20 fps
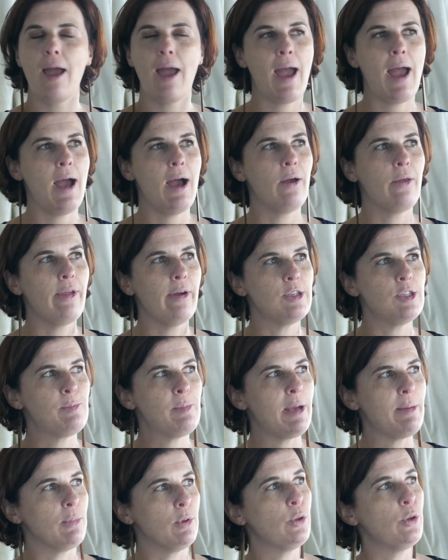how those
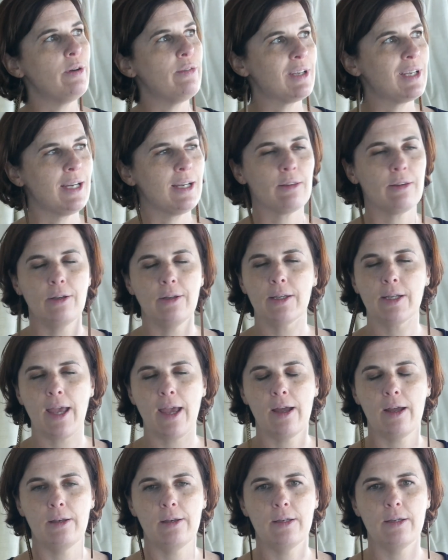people who have kicked that
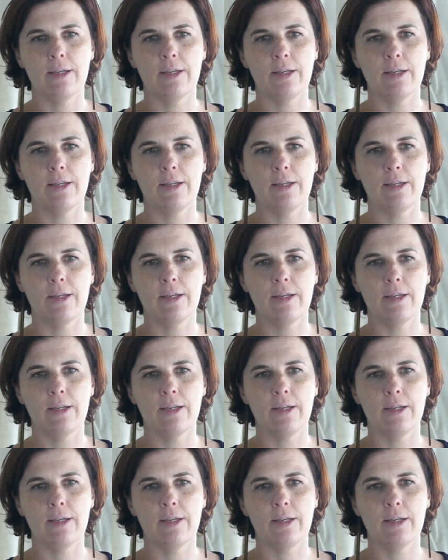can